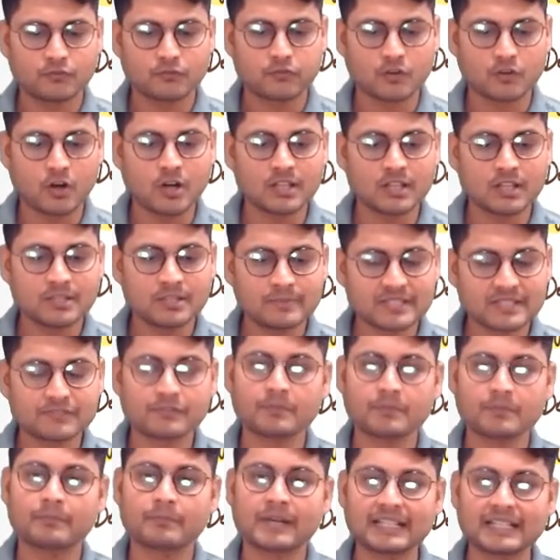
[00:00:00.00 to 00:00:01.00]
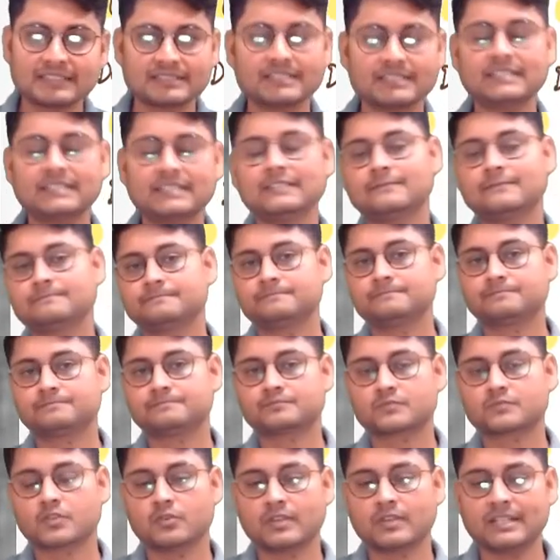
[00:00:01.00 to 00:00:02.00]
all the best from my side.
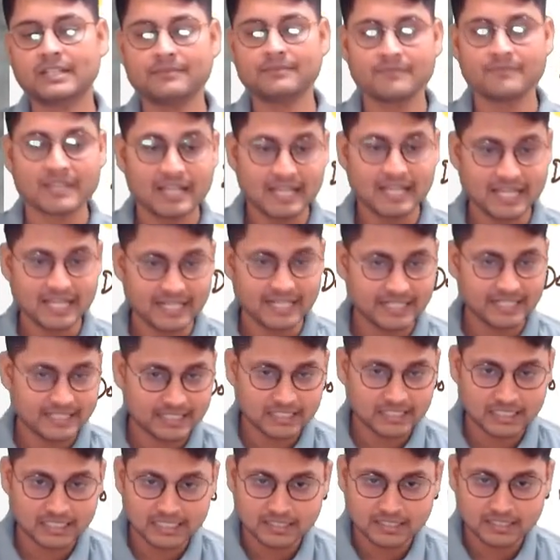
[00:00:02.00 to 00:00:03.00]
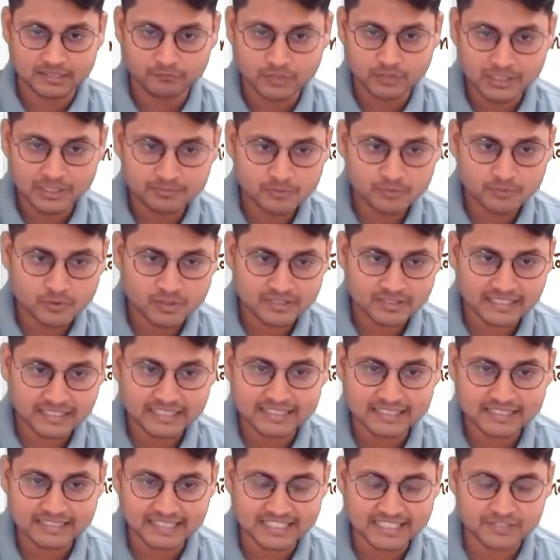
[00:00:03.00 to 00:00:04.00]
Okay, and one more
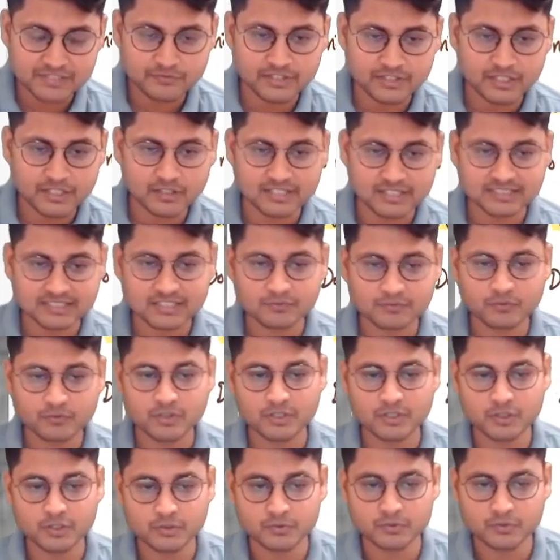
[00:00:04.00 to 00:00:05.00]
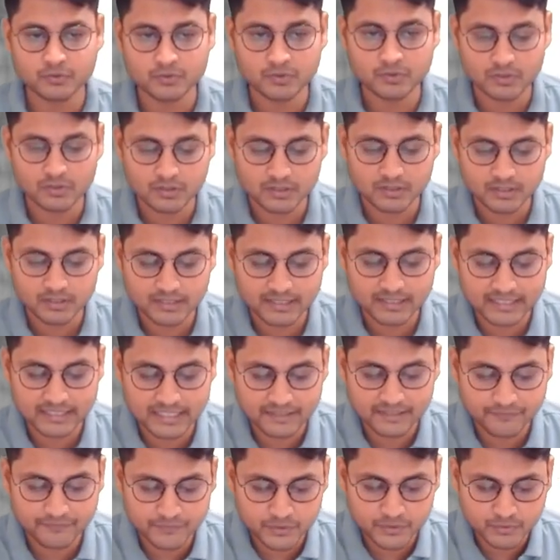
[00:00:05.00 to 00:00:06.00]
thing, in the next video I just want to
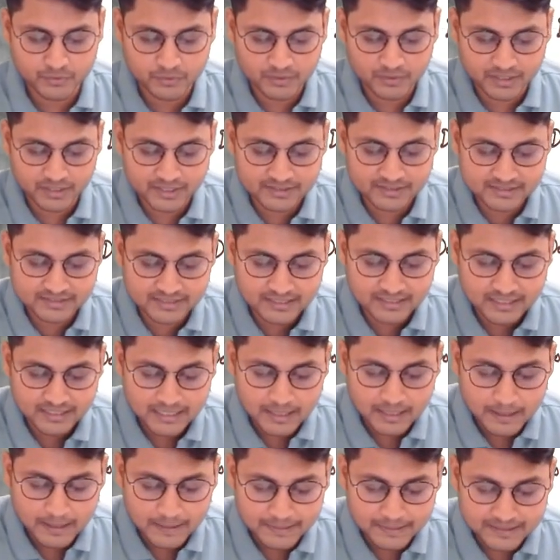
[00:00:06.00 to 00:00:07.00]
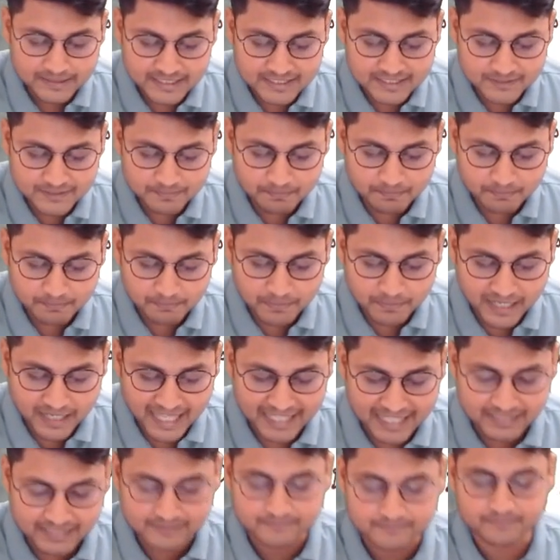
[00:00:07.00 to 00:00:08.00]
give you is this
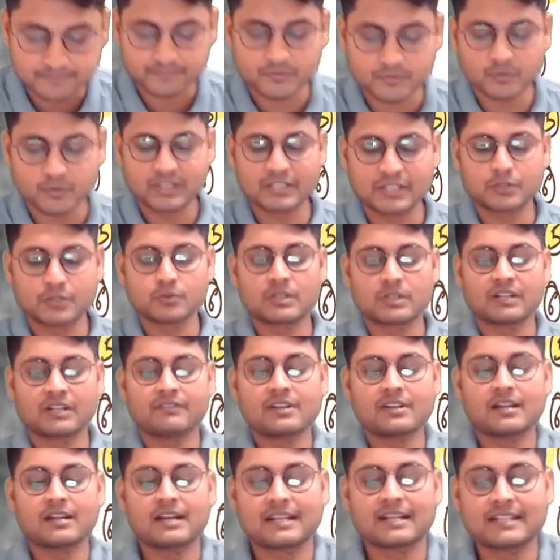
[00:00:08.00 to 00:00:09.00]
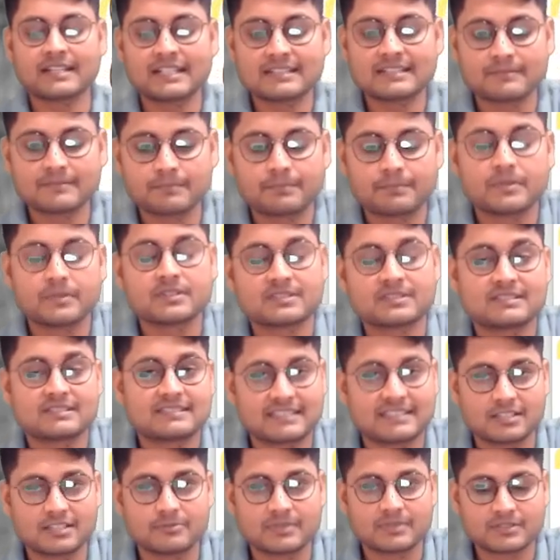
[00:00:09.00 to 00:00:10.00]
plan, okay, to cover 100%
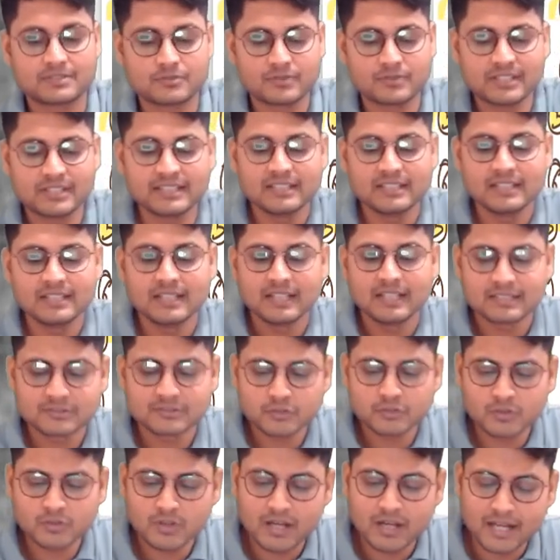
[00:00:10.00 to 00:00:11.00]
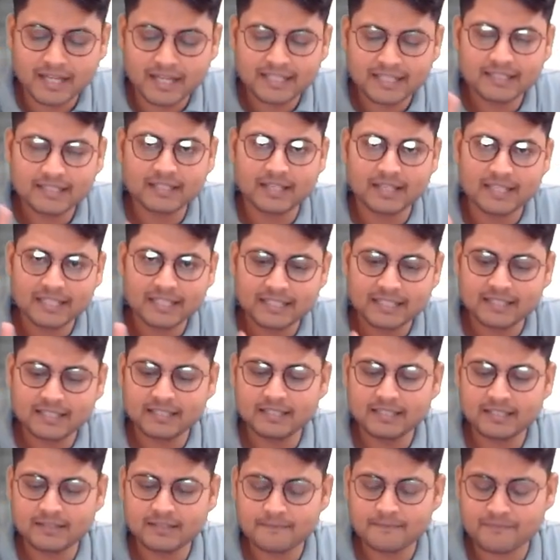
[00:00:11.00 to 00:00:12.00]
syllabus. Okay, so
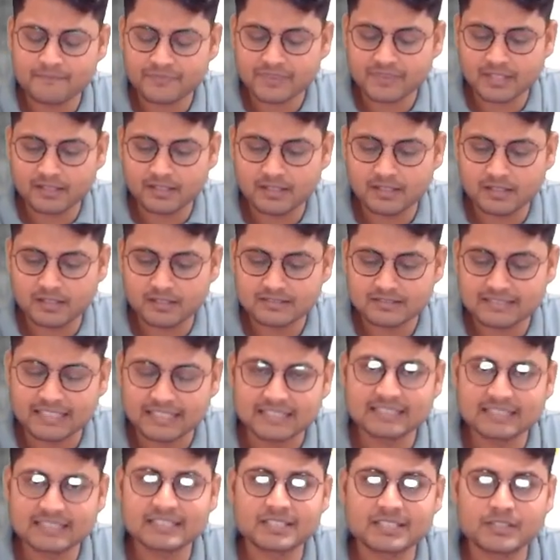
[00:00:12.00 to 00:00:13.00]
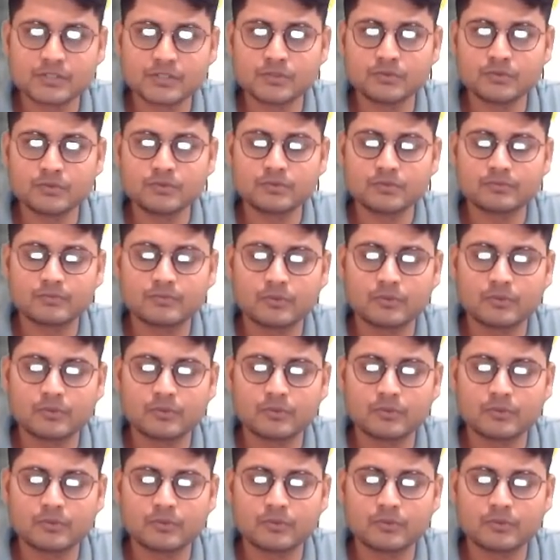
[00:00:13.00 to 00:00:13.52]
I suggest you,